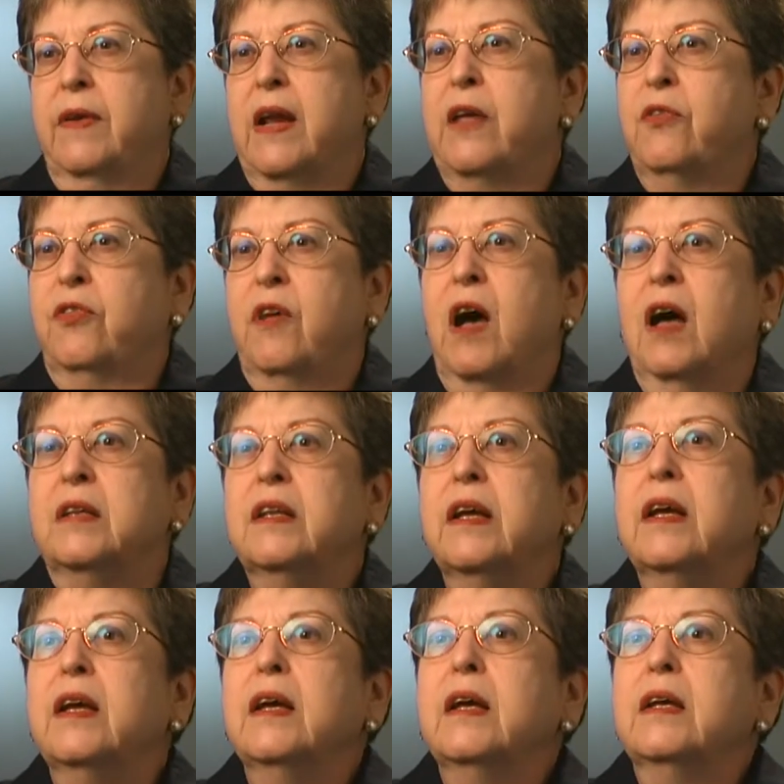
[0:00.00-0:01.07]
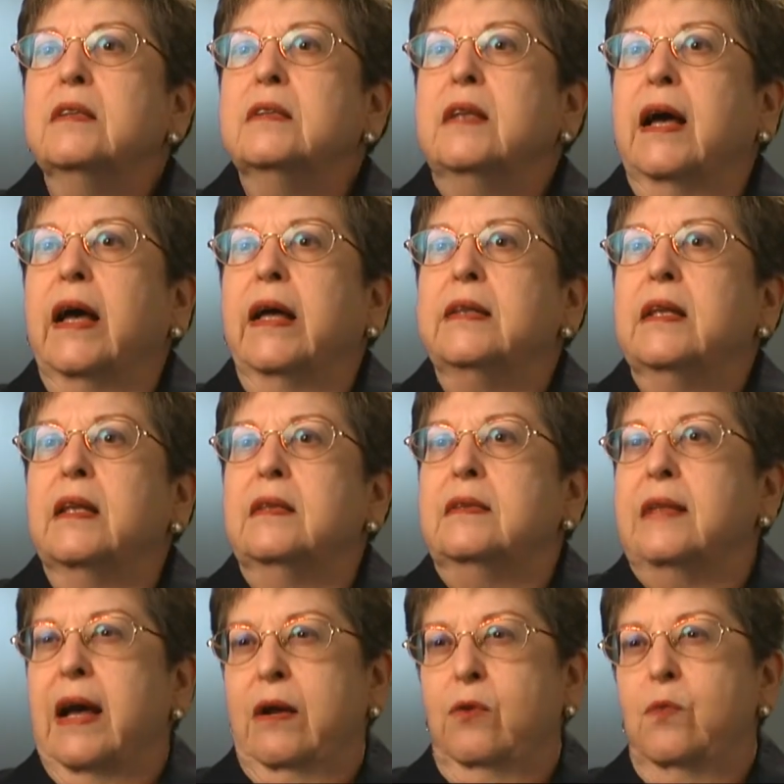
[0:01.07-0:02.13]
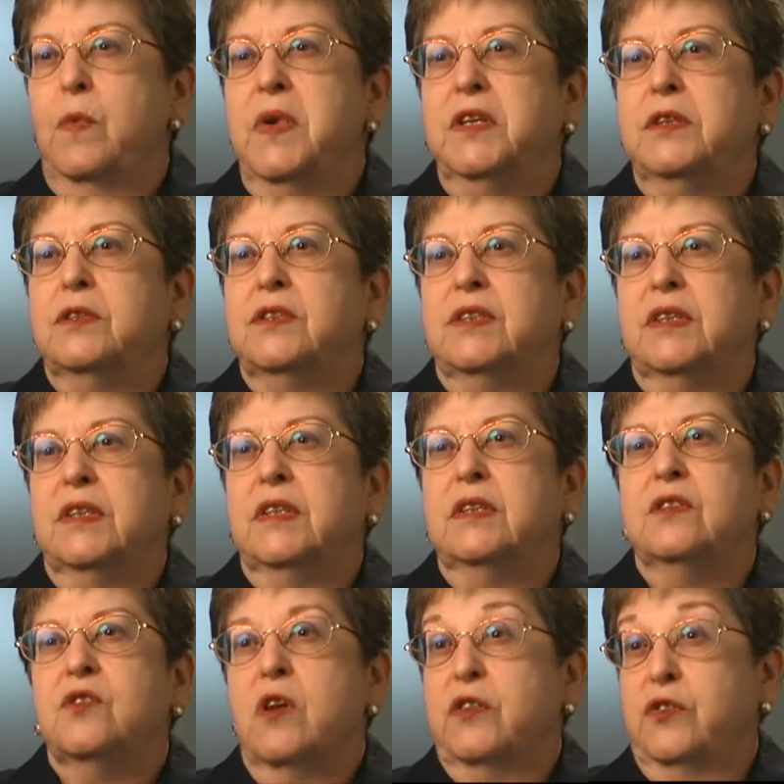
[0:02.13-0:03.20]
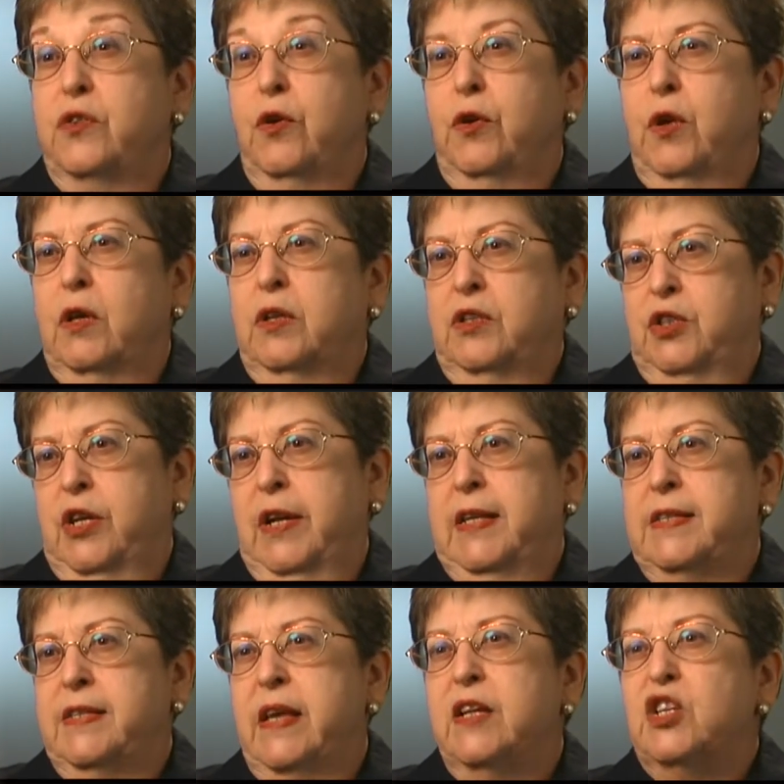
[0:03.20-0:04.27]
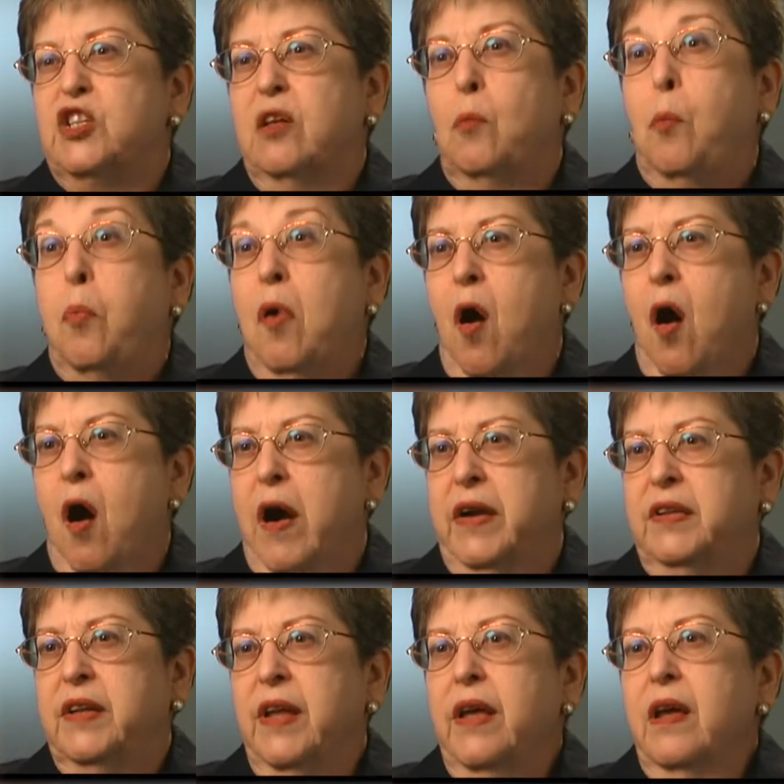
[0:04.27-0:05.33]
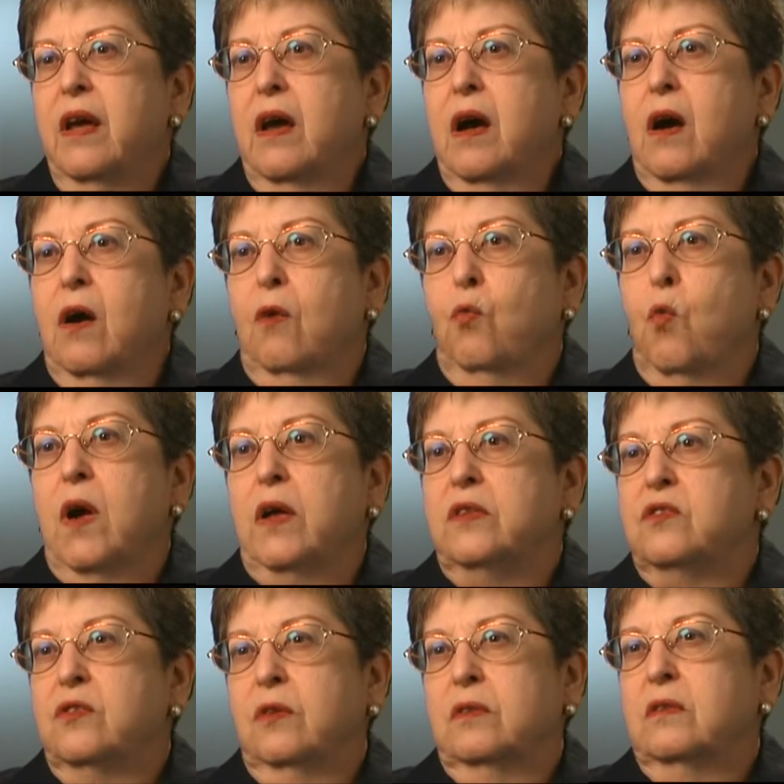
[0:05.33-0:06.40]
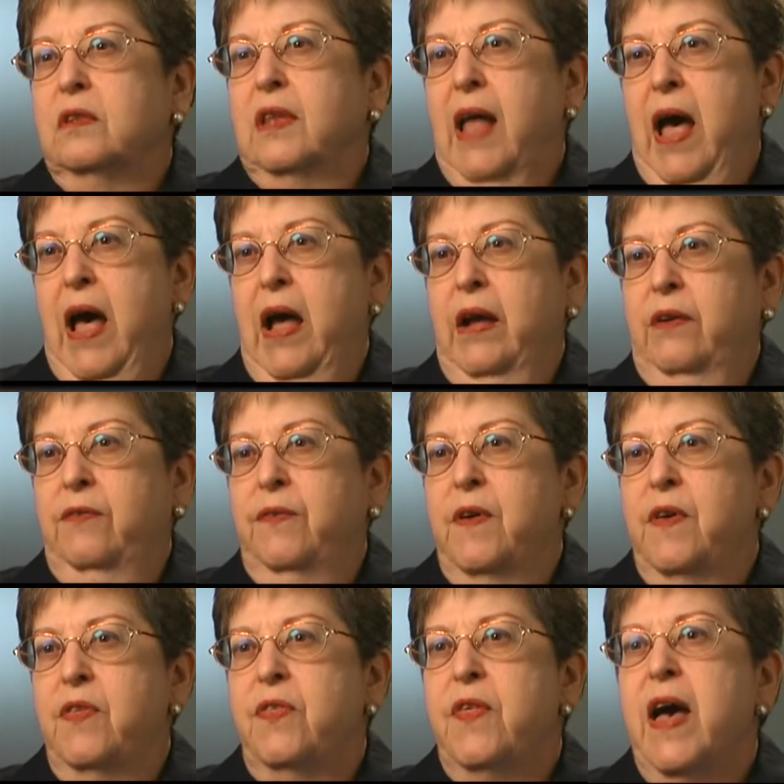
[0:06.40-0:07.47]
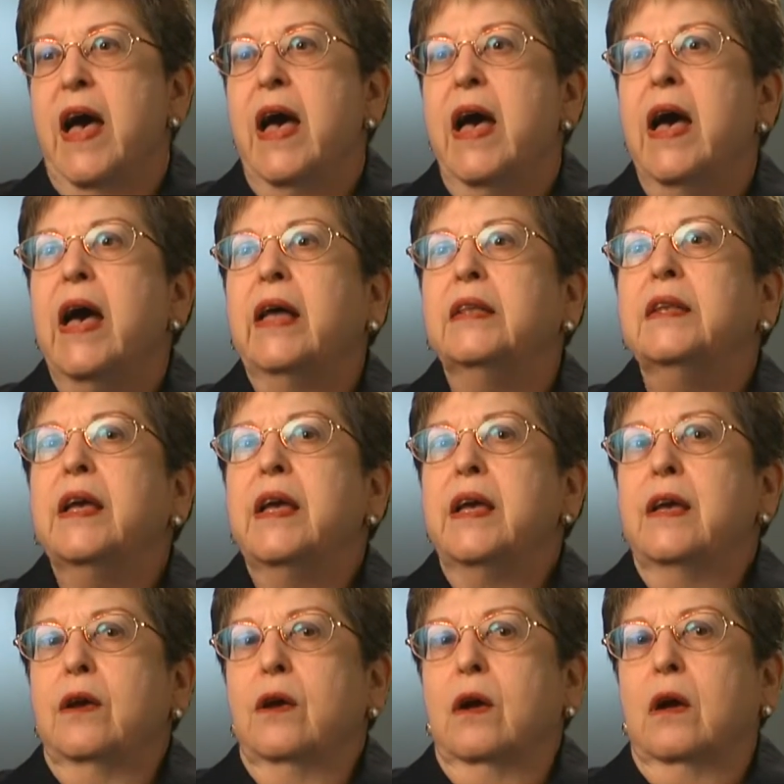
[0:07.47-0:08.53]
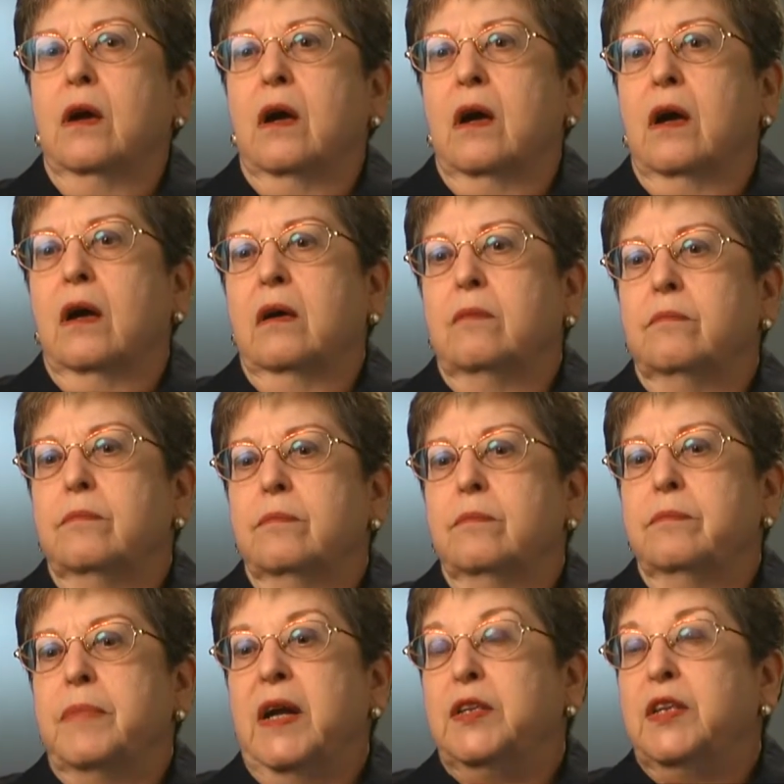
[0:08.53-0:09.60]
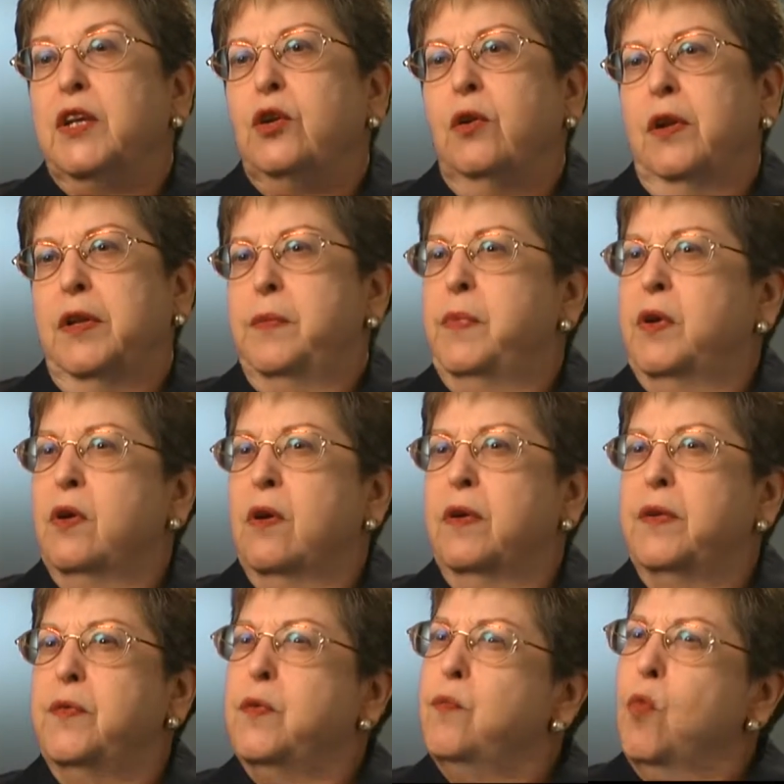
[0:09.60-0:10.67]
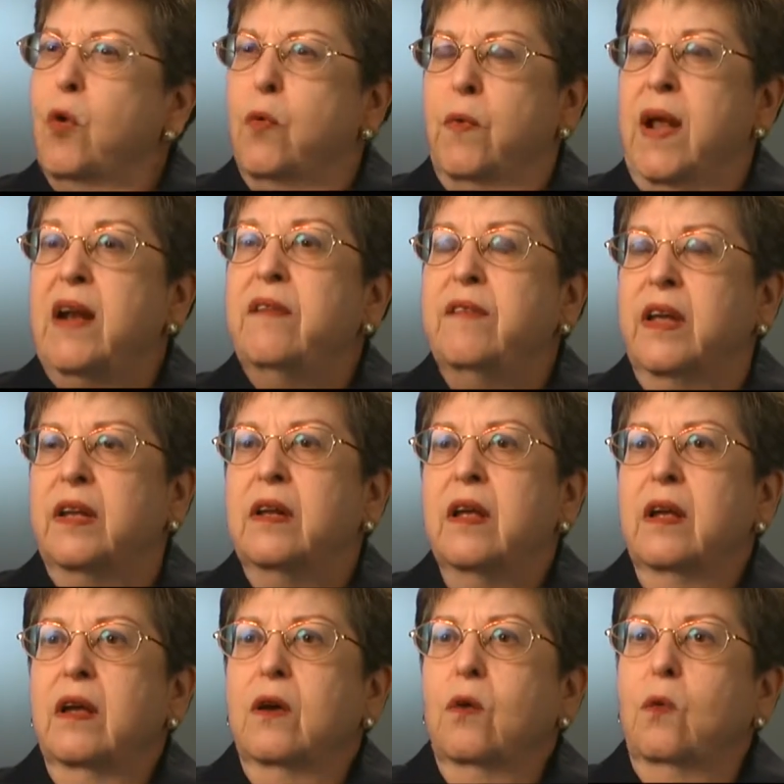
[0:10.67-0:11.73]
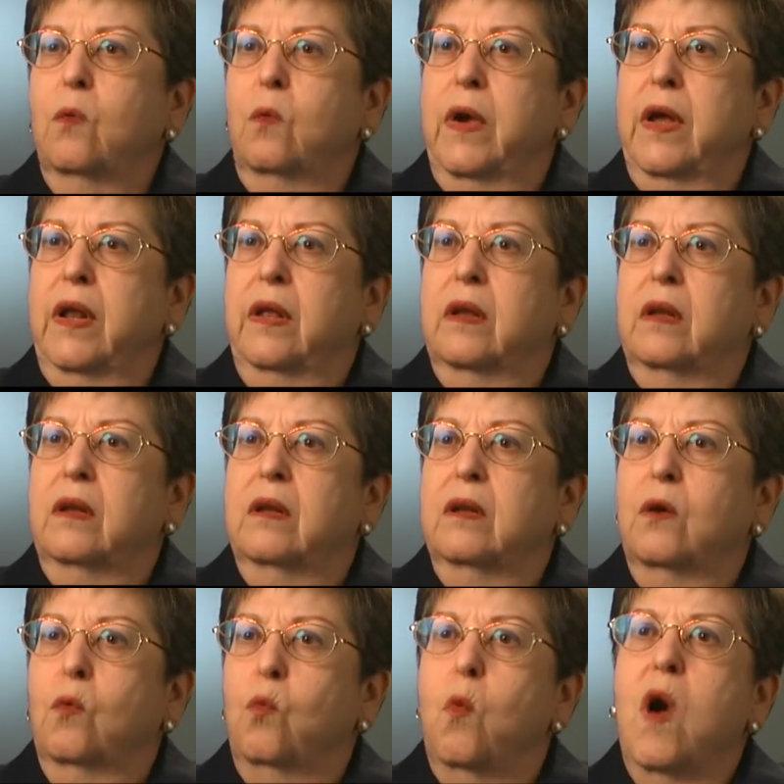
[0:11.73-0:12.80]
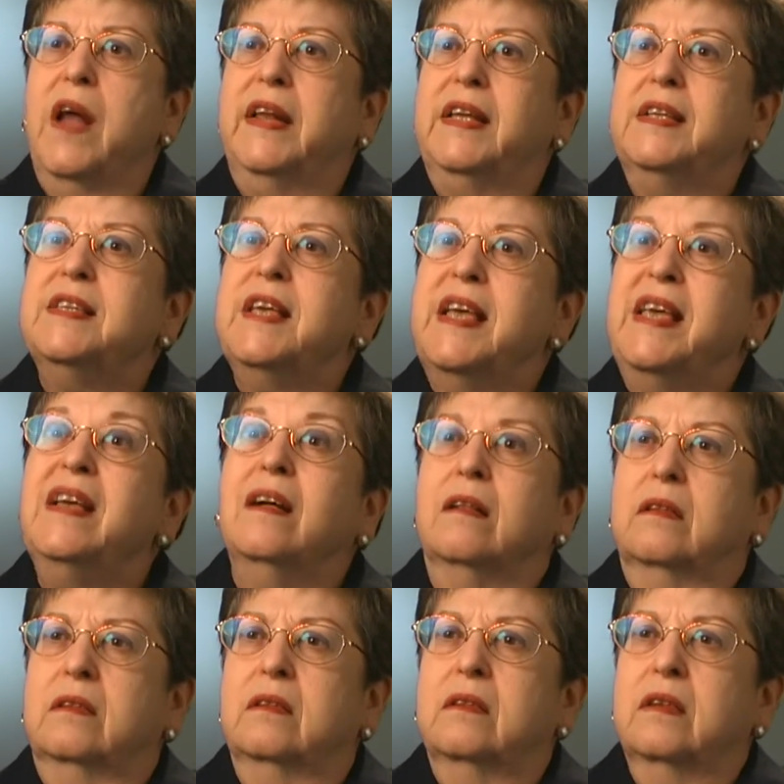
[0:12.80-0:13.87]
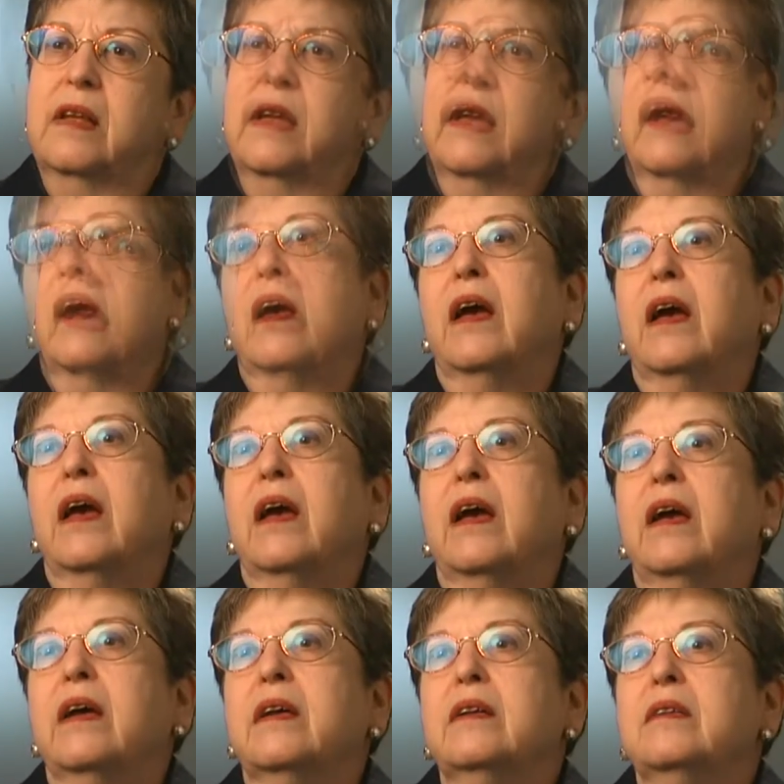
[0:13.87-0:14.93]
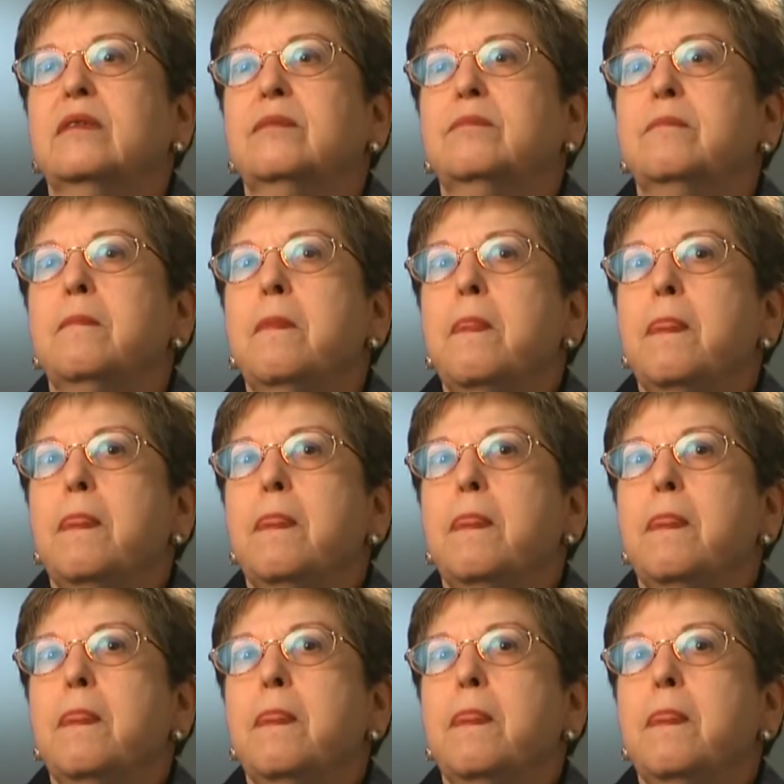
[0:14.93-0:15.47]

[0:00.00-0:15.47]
and I thought that language is such an essential part one's on life that um, particularly become even more relevant when one is ill. And